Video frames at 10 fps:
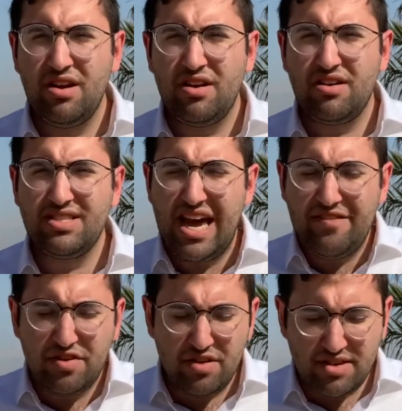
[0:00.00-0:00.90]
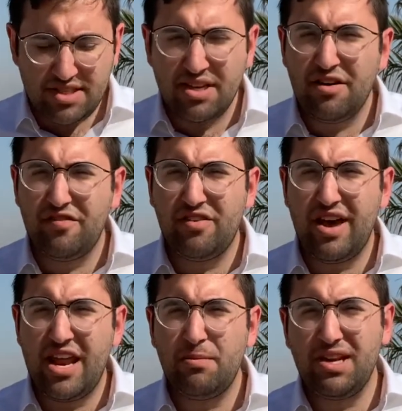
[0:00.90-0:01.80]
Because after the sin of
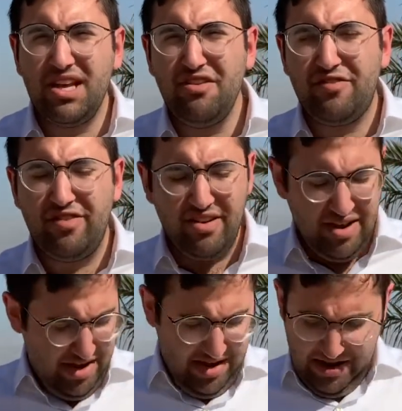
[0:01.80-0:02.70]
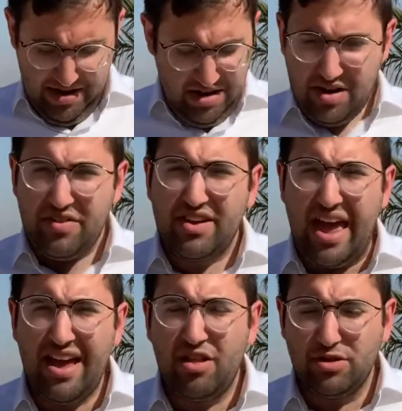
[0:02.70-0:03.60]
Adam and Eve, they
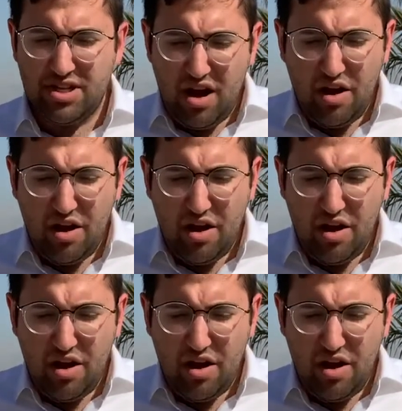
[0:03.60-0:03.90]
can't get close to God